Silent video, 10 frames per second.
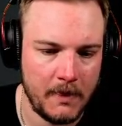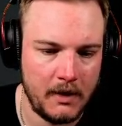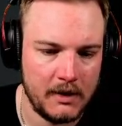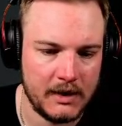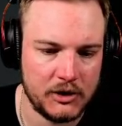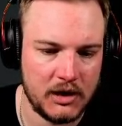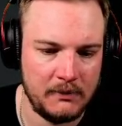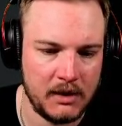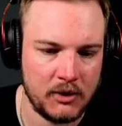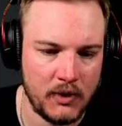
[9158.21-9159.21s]
That should give me a
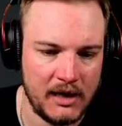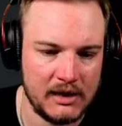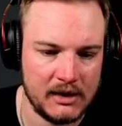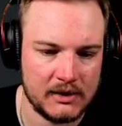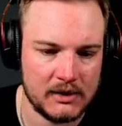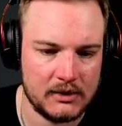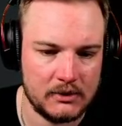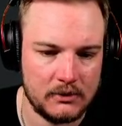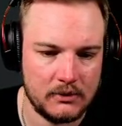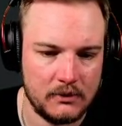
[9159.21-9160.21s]
gradient
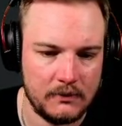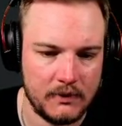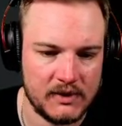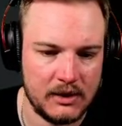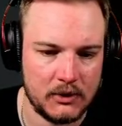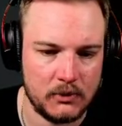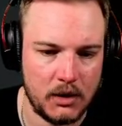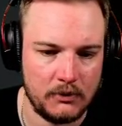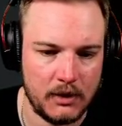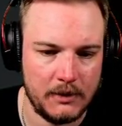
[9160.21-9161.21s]
from 0 to 1,
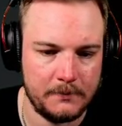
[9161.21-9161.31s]
right?